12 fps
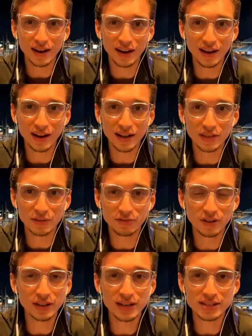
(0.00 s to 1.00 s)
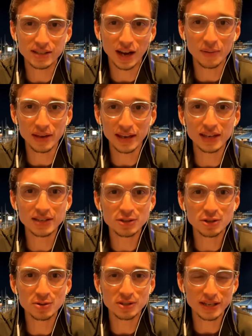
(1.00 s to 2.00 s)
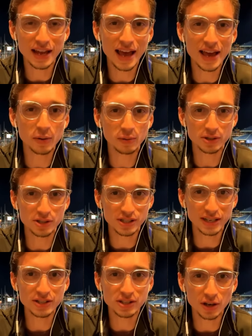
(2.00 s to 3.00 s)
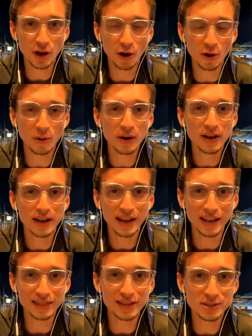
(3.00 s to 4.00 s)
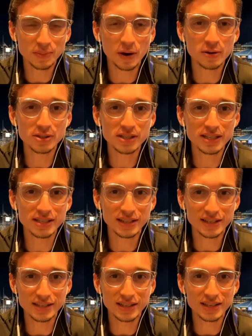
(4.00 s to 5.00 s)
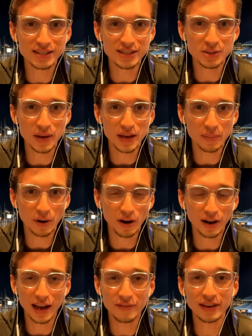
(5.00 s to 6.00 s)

Uh, the Phillies coming into today were six and oh in this postseason at Citizens Bank Park,